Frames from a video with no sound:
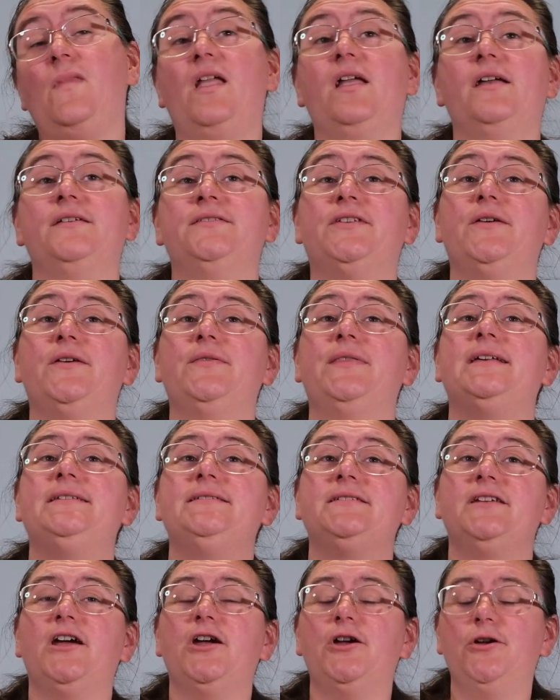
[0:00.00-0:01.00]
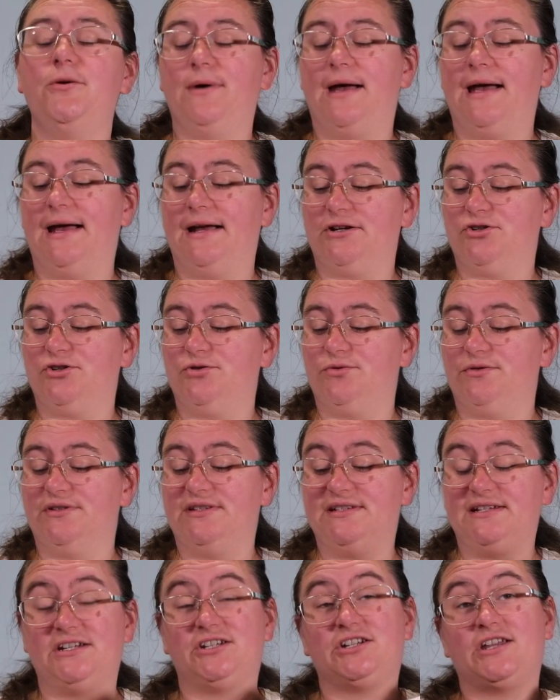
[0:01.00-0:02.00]
So there's no actual
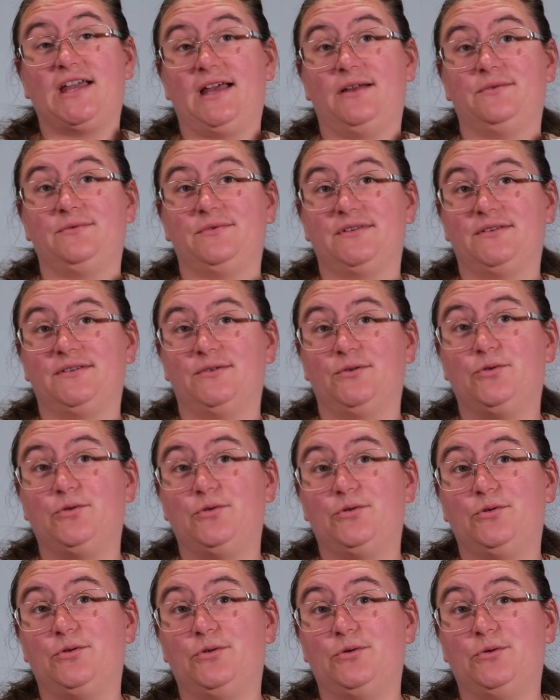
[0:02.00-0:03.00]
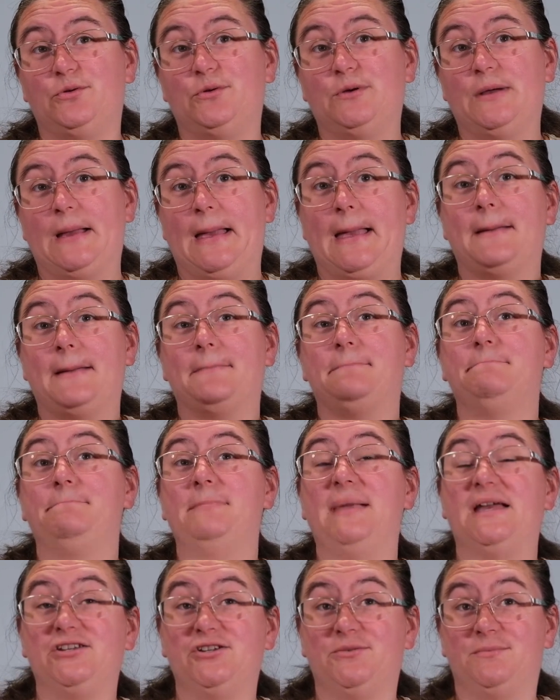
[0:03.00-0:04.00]
stitch counts or
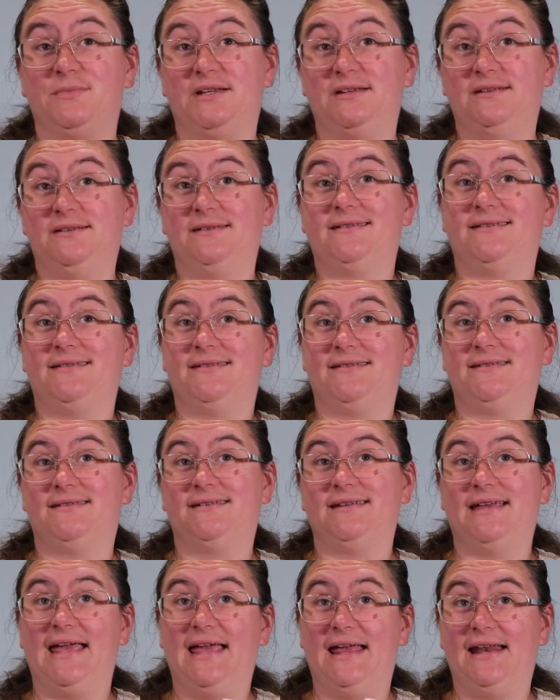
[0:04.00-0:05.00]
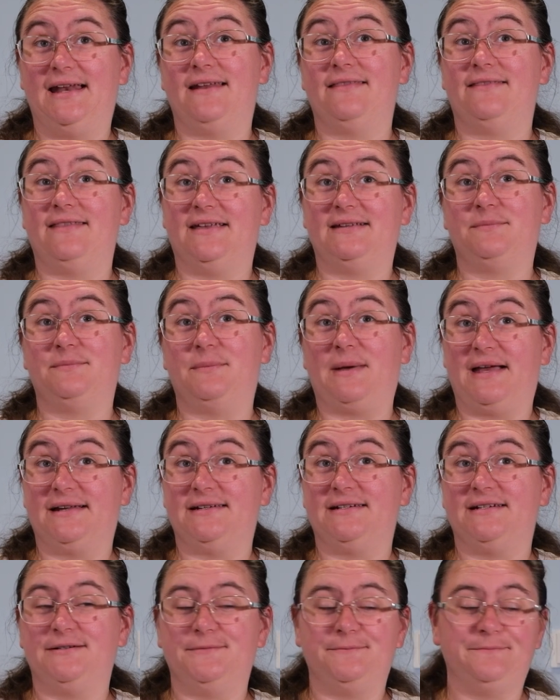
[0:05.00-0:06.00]
measurements in this
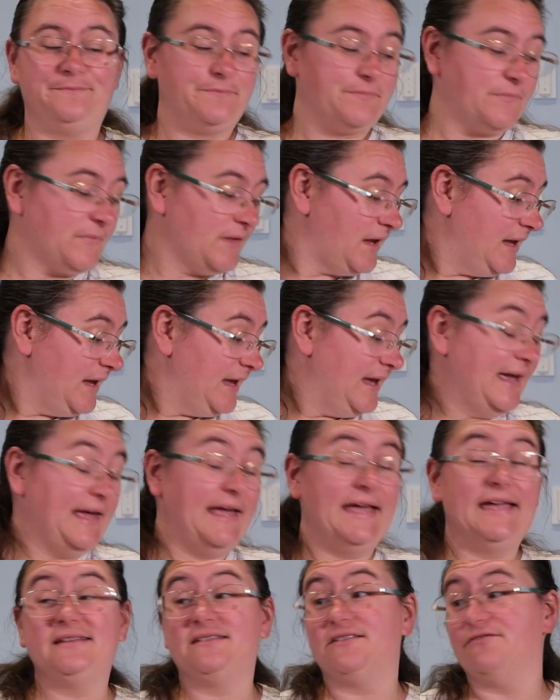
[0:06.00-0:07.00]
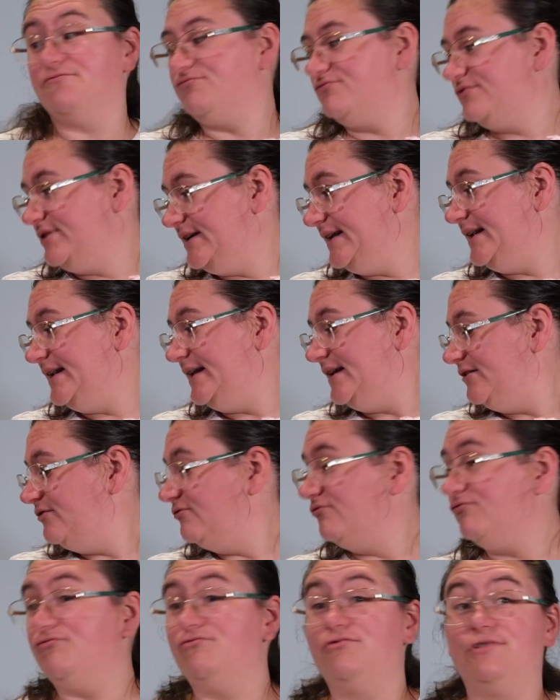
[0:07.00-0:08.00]
pattern. It's a really,
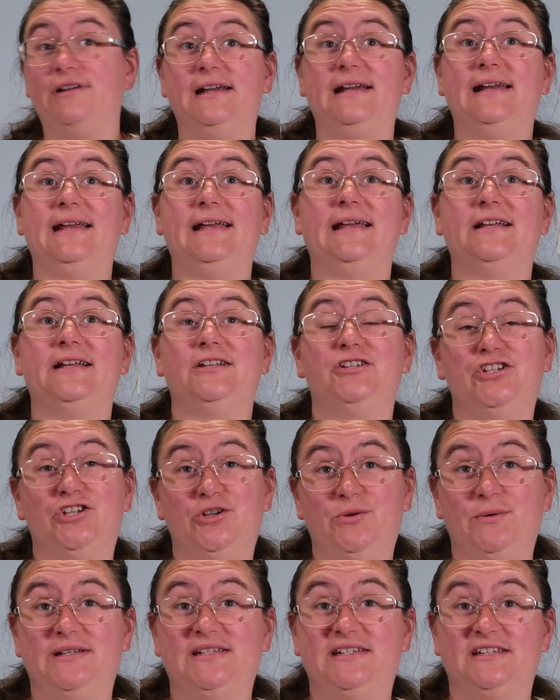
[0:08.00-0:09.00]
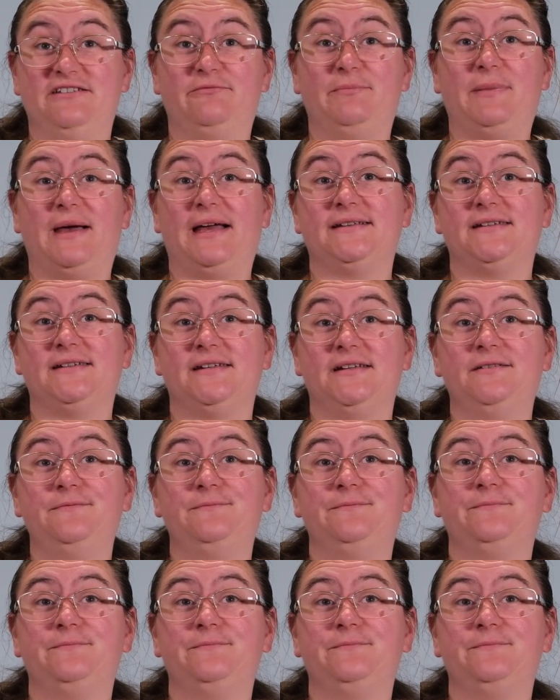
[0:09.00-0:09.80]
really intuitive pattern